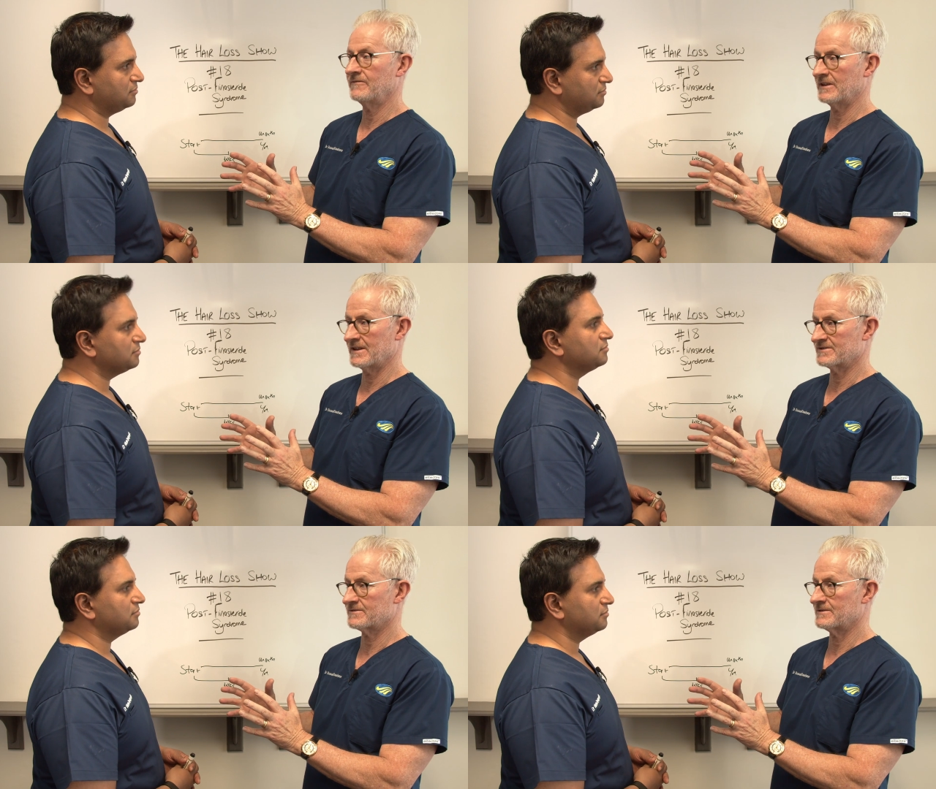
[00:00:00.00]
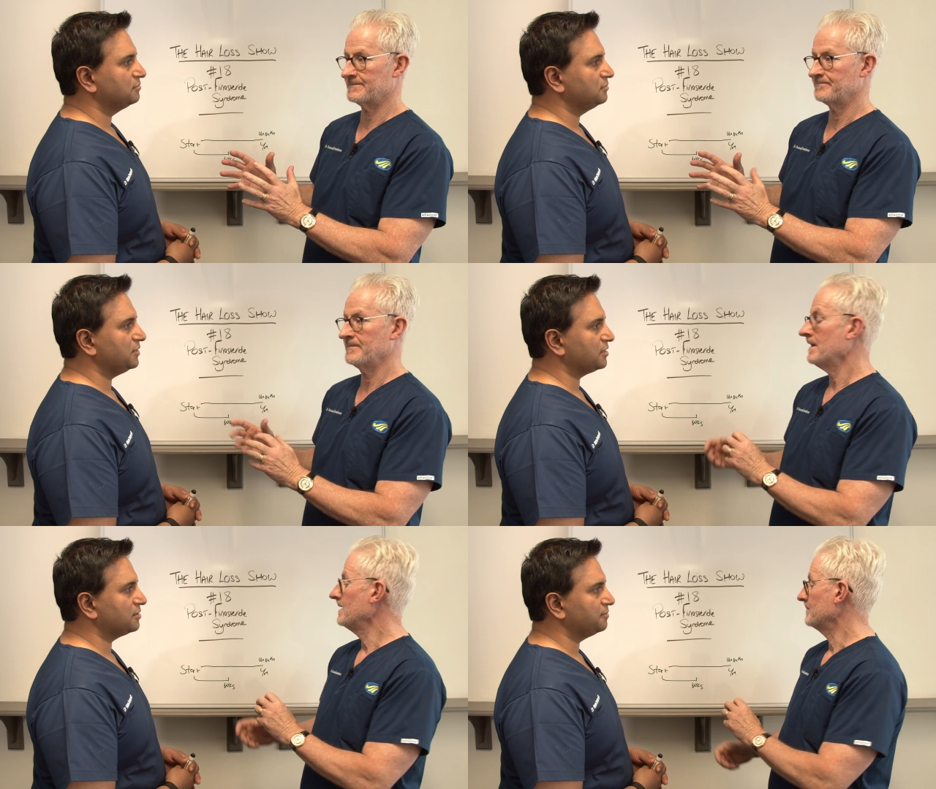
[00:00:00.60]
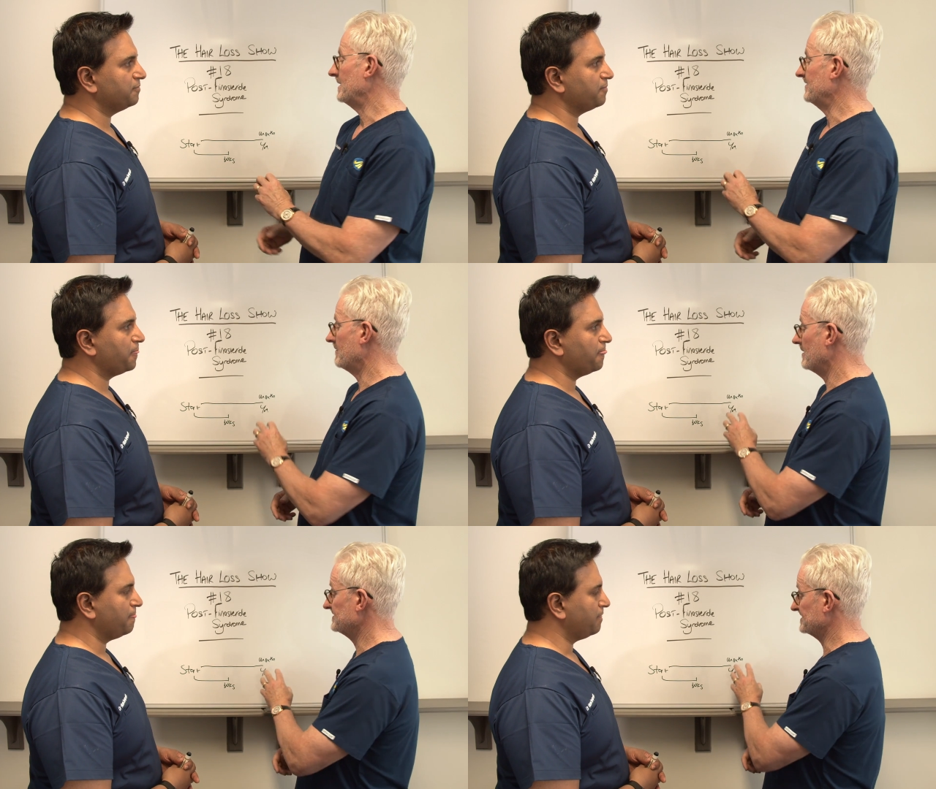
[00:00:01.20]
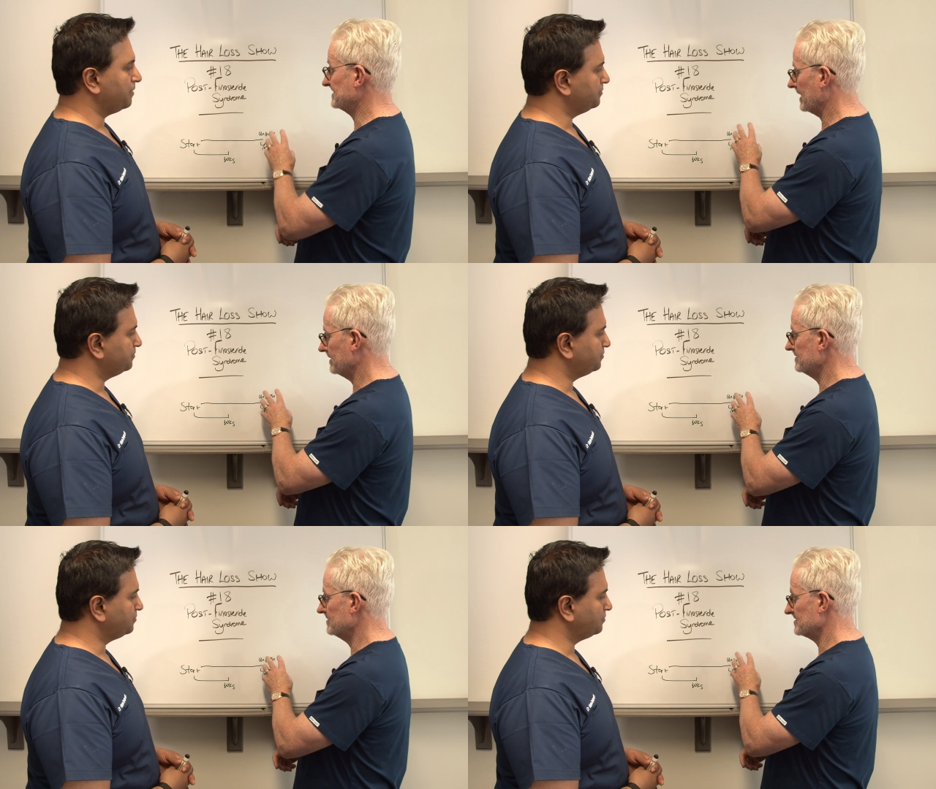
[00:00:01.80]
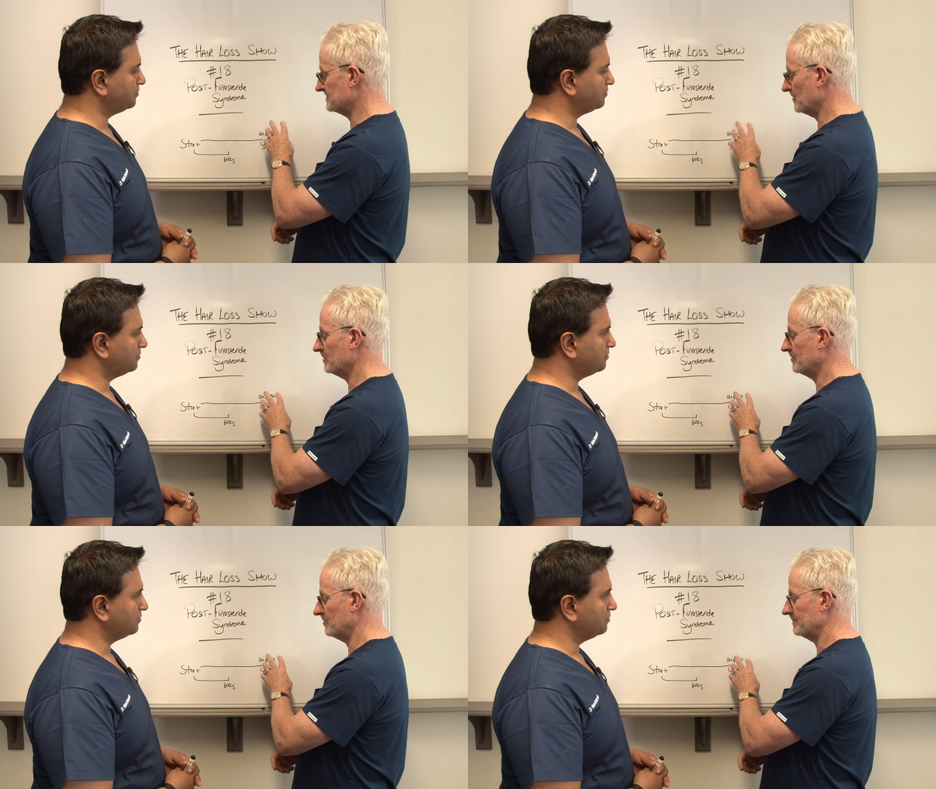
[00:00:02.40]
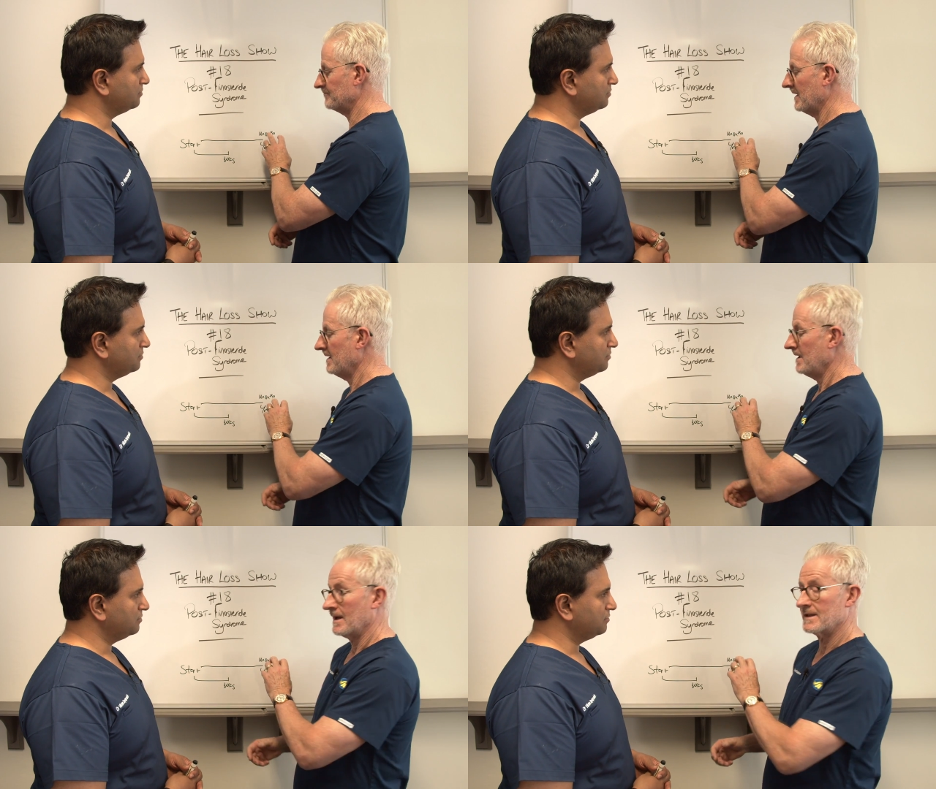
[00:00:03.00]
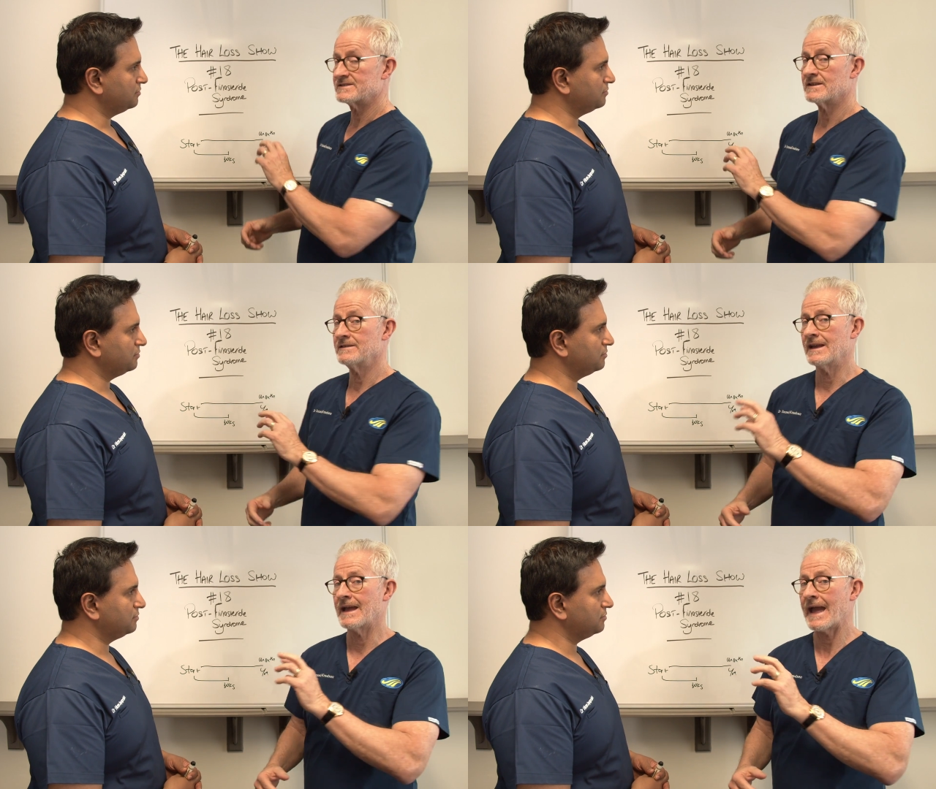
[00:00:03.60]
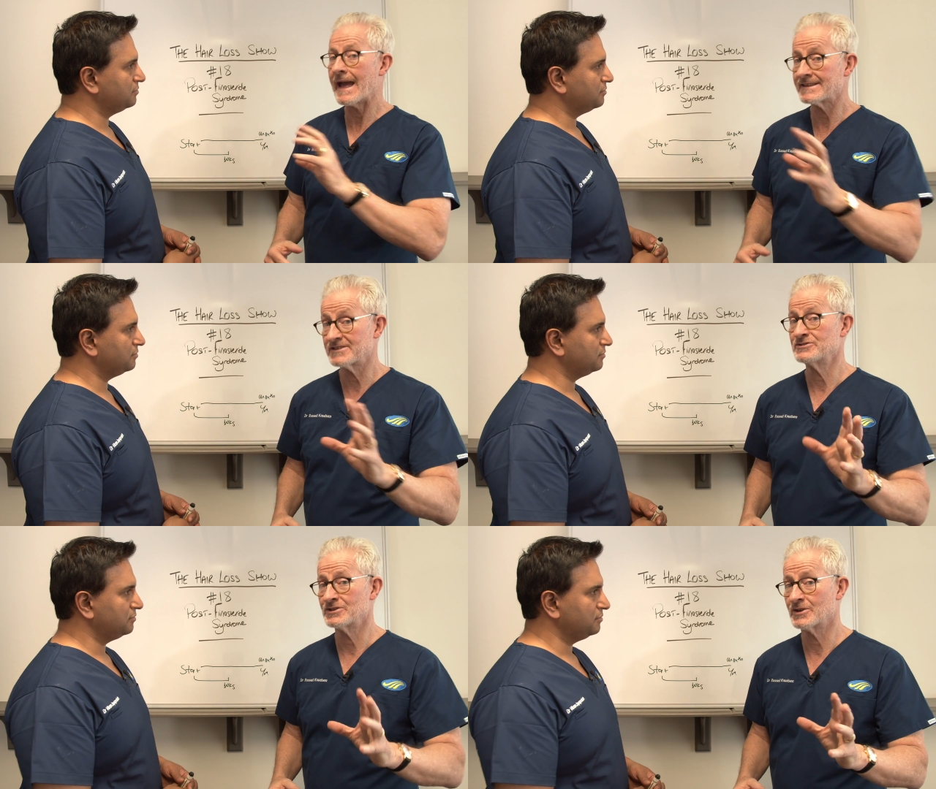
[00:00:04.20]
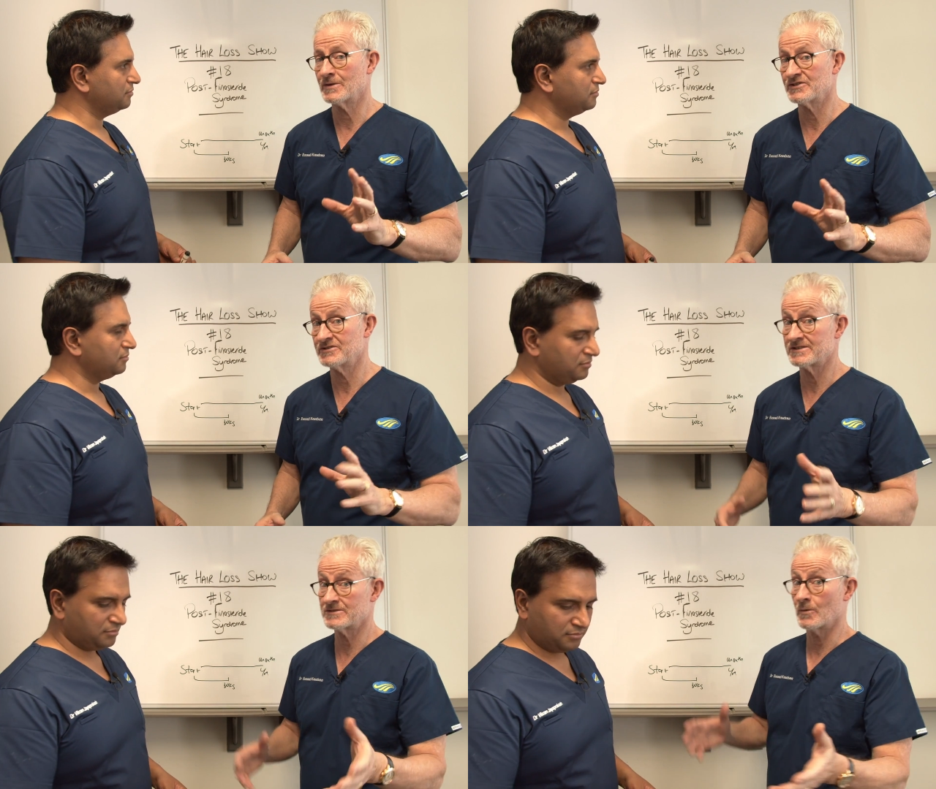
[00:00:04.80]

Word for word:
Speaker 1: to finasteride. Yes. But there is a second smaller group. And so the answer to the question as to